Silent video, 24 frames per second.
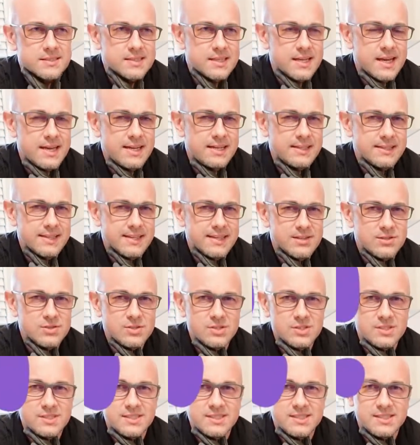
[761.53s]

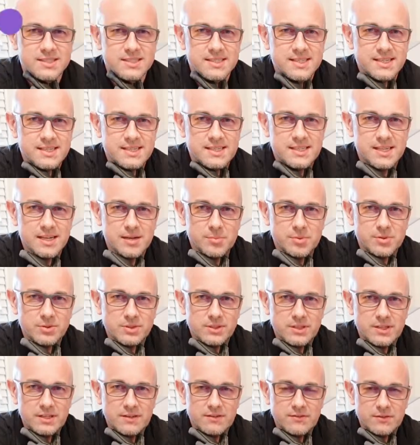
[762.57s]
8006, I
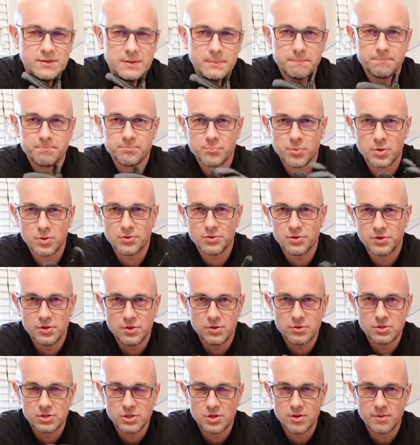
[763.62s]
believe, and both of
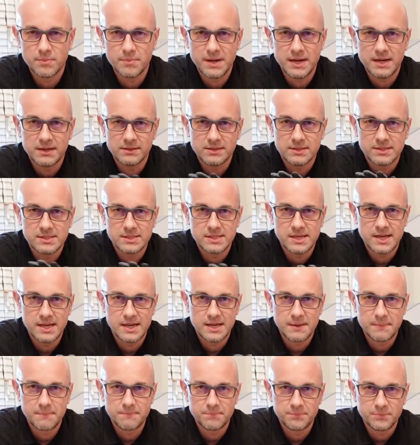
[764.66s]
those are about the
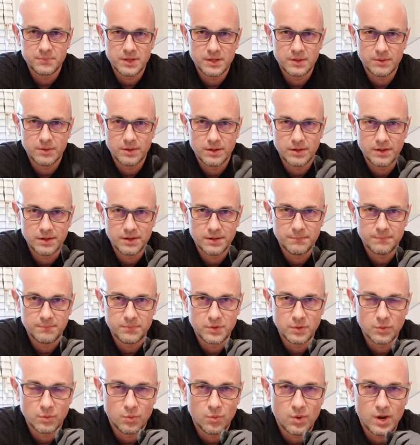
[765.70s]
same
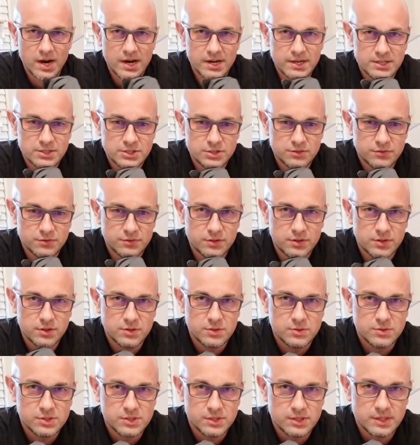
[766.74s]
wattage for
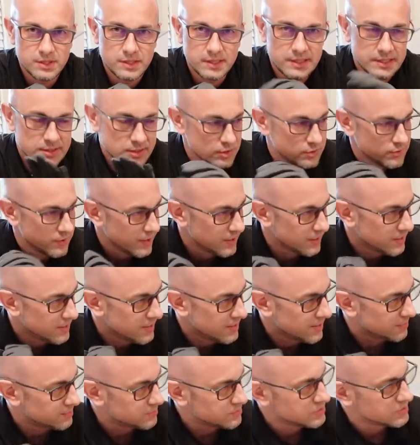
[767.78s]
those integrated
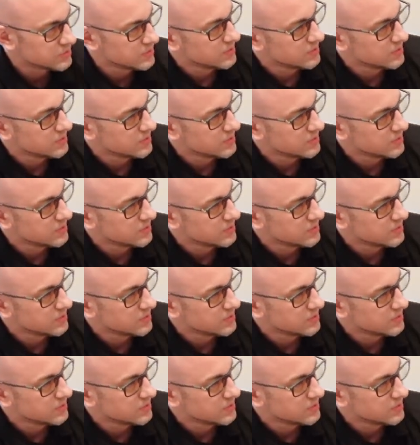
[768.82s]
amps.